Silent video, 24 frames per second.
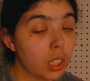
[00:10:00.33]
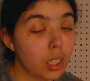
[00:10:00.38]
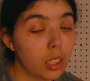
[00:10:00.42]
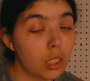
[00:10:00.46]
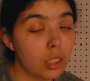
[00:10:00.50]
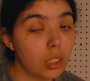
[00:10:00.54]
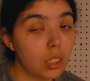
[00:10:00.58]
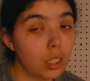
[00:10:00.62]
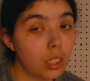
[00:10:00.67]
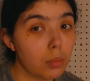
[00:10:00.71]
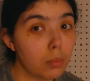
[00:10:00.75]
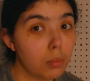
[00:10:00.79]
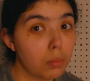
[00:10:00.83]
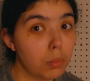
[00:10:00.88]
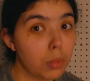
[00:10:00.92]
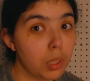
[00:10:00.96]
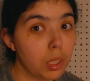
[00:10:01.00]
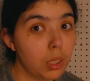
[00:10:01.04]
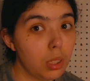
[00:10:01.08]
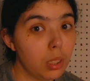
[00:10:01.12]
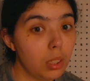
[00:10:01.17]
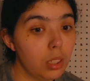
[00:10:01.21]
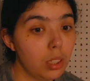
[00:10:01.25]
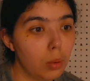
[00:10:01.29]
I need to
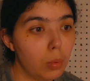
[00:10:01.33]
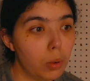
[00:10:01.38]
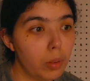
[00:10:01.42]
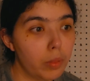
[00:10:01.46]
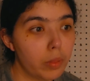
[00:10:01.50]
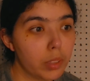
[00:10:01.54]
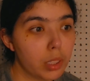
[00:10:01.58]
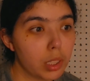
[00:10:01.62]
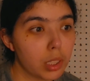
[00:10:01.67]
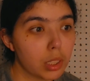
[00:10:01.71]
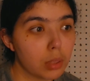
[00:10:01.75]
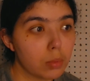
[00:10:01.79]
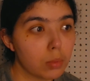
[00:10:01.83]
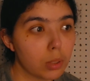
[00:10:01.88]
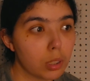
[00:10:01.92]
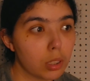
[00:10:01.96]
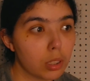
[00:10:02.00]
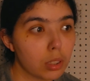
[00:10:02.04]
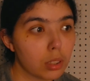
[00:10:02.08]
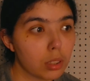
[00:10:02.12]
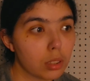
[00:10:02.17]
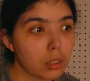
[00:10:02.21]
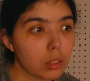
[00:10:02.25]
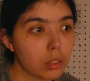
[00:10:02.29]
be above 6
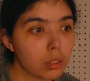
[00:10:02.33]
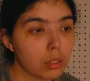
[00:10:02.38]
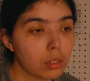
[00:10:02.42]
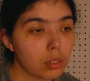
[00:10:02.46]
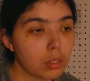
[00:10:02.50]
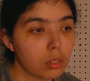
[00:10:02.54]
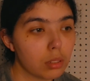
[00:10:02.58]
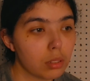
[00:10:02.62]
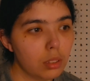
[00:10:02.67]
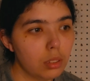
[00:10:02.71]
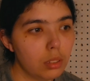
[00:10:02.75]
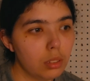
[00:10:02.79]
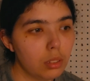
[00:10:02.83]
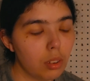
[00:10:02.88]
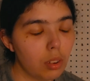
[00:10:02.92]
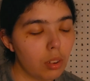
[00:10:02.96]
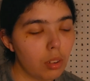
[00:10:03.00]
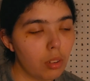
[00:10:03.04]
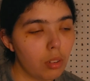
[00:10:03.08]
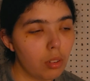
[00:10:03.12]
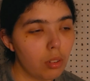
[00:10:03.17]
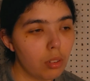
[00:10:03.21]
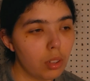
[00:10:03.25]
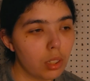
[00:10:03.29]
books.
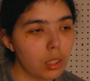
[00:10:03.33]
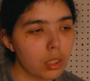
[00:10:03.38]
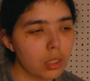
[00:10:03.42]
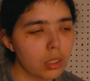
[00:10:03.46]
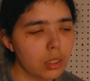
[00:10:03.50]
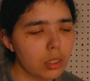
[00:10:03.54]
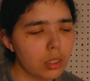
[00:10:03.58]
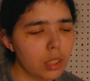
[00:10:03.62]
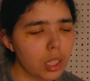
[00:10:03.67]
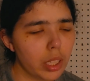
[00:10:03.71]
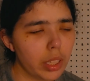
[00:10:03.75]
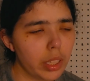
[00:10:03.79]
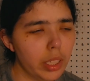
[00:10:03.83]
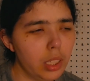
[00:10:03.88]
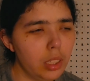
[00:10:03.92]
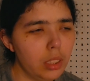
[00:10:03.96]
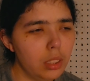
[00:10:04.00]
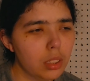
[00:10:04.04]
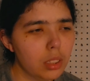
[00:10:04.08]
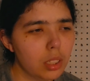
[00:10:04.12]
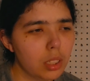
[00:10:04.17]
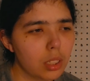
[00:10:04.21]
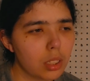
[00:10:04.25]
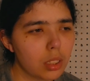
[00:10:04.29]
So, because I think
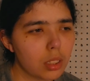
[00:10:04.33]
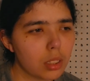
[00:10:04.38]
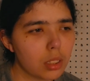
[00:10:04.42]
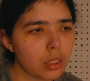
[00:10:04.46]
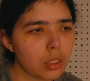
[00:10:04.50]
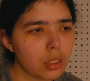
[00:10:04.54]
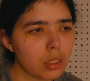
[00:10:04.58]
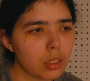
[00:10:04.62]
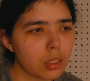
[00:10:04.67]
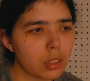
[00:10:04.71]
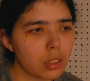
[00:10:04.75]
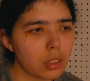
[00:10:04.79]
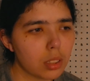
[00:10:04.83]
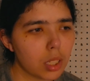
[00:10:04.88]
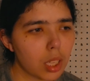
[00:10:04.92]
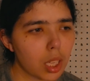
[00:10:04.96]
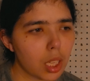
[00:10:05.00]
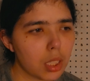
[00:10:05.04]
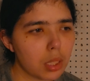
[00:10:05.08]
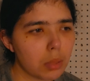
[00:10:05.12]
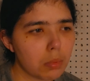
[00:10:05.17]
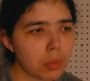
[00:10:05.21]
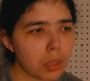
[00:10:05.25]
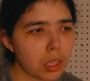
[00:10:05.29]
6
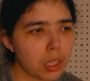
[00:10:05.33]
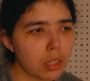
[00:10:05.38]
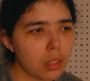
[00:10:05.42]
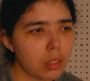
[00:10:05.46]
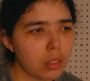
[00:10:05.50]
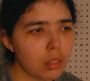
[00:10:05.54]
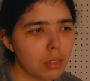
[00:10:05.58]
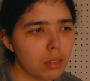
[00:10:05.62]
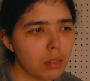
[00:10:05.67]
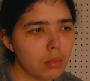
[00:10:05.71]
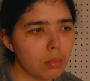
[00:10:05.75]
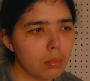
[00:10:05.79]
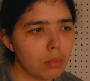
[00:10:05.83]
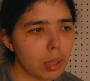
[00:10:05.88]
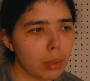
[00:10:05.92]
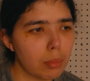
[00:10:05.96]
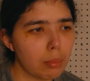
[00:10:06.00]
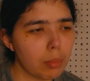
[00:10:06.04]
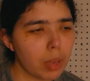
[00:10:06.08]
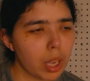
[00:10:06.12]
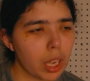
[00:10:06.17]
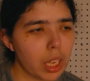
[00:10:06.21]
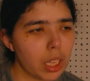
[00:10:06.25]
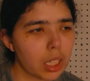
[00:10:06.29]
has been my
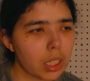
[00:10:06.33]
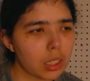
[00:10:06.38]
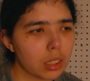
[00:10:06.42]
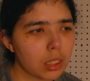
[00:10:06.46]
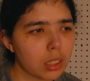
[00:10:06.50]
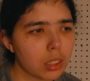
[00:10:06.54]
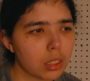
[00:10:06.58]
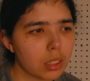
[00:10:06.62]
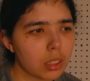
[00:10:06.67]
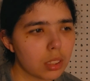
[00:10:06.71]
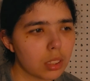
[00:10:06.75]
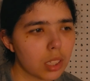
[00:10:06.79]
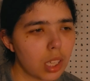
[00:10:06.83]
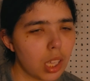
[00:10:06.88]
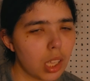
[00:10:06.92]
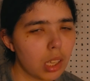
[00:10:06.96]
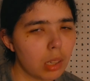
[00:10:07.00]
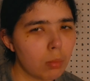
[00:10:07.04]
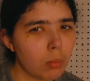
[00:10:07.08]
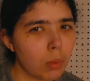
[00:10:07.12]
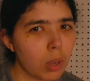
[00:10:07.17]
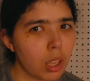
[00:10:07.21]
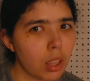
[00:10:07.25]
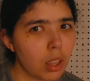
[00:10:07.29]
max
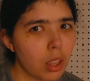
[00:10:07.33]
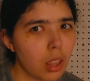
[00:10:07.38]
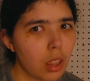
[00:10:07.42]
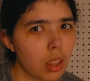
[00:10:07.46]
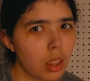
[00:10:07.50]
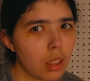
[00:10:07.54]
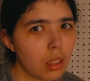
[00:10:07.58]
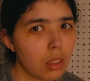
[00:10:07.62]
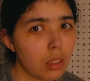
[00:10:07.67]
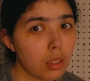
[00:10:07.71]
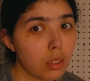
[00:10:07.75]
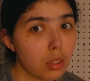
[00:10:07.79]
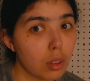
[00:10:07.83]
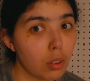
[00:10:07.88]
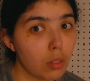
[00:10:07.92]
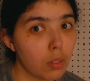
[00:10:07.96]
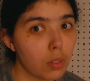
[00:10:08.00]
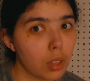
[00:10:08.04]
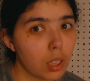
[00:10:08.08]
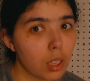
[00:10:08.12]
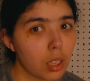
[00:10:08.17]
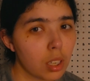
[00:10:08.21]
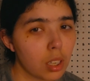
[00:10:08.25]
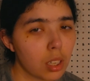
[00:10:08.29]
in a month so
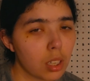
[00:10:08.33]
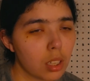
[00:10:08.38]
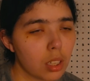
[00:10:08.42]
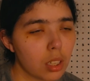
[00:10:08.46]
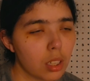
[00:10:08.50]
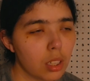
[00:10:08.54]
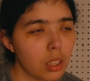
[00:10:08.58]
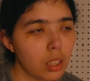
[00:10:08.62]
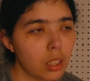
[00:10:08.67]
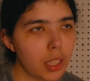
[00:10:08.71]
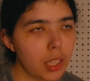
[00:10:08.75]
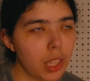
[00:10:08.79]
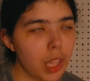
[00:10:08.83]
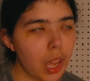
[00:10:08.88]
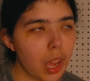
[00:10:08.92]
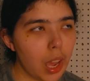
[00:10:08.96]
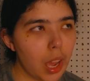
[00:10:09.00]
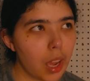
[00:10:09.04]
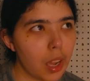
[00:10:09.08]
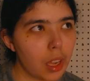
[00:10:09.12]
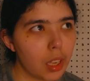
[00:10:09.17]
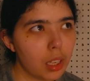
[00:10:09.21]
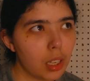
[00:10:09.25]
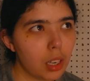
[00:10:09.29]
far. Yeah,
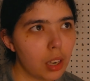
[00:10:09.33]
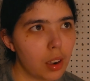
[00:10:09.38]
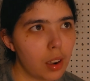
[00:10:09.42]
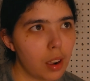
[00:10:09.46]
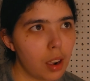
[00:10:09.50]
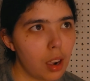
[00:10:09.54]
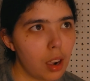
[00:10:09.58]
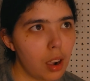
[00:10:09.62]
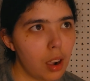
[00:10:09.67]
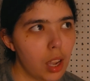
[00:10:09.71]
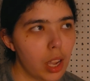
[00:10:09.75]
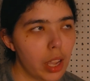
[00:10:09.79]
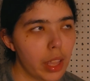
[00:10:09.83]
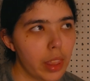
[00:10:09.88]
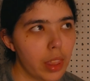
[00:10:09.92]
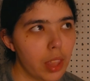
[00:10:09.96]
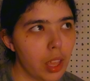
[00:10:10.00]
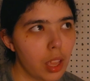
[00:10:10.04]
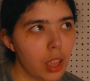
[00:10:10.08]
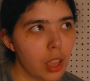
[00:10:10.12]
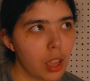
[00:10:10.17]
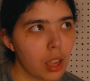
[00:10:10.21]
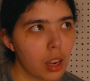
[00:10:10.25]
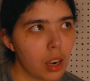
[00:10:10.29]
I
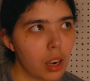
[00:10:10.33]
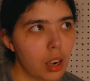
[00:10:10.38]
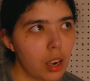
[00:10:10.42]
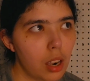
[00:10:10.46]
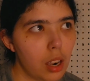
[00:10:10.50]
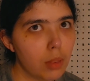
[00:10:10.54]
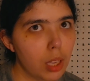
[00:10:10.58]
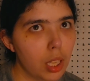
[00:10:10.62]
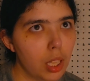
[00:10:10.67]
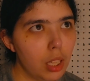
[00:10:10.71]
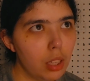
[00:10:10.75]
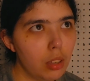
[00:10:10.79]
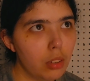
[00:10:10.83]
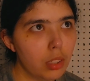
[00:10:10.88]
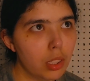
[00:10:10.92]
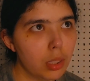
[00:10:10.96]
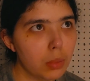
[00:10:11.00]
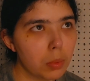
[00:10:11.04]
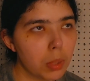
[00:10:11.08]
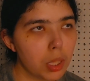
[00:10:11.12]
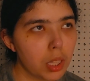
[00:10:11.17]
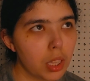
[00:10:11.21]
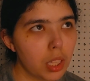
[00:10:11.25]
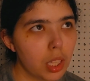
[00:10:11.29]
think my
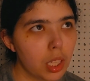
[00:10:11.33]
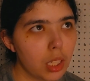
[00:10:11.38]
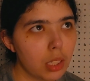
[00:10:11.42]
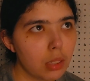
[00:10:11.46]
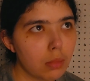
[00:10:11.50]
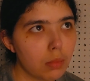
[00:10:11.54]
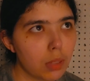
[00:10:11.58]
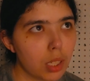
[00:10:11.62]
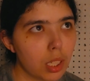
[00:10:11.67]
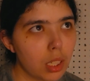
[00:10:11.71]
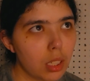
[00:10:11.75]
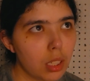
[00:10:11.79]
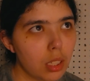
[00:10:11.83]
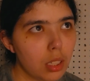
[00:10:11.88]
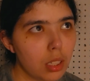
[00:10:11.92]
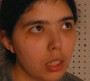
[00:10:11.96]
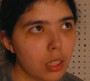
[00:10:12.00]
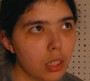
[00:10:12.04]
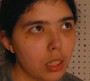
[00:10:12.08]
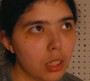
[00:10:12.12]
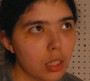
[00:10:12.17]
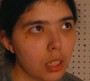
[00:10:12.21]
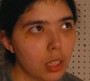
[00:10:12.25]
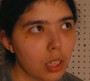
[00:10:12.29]
lowest month has been,
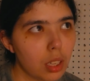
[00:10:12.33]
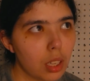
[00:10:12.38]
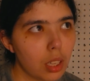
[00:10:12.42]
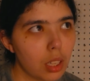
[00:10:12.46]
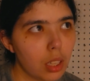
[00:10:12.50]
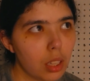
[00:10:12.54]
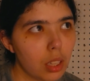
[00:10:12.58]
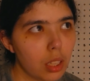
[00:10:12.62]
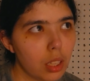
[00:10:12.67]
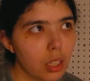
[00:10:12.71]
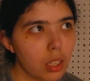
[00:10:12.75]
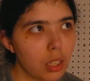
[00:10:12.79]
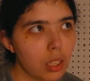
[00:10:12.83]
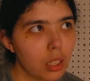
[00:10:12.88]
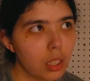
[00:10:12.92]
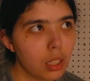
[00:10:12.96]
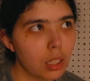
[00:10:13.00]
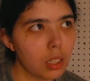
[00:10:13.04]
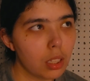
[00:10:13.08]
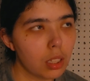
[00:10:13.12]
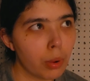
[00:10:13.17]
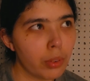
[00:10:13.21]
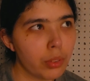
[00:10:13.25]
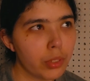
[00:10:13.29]
I think,
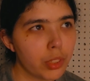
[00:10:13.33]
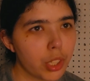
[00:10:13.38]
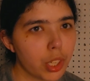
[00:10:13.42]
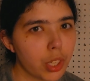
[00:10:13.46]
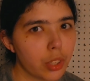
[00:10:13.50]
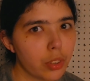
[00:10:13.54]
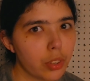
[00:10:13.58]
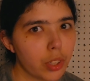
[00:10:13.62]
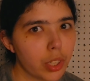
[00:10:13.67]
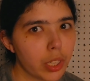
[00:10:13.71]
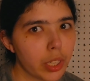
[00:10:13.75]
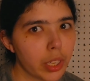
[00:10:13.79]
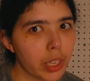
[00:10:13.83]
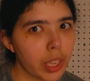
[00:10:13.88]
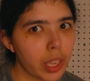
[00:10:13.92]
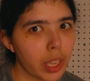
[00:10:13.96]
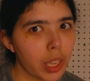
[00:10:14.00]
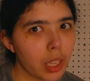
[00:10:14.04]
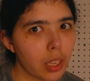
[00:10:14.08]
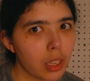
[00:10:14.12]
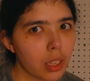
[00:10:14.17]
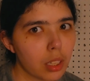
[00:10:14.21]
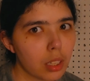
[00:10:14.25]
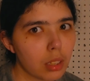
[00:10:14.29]
about January
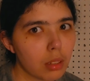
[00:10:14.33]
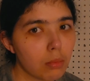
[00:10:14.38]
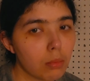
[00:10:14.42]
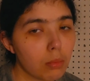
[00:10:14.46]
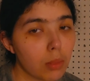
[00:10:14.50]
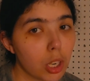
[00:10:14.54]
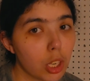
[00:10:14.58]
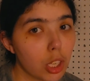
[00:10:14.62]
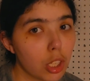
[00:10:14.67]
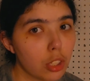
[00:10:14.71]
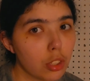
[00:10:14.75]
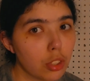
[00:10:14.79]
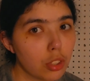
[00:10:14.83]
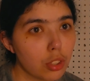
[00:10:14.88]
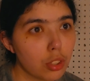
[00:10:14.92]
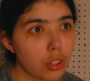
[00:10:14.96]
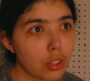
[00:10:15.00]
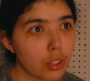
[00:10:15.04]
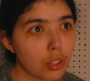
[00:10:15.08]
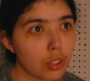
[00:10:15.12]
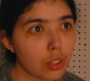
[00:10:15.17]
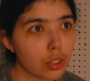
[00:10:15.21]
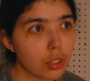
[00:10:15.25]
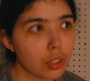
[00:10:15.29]
and March.
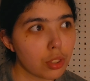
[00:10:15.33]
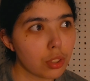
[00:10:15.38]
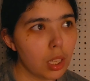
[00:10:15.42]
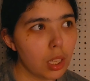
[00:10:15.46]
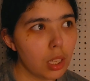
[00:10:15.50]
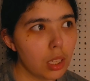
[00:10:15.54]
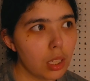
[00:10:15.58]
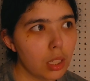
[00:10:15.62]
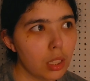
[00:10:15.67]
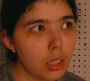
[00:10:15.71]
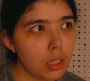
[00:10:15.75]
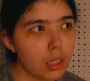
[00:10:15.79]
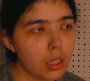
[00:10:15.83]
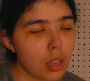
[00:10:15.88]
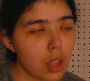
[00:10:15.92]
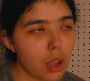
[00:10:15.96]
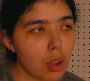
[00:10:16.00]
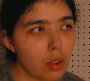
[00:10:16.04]
January,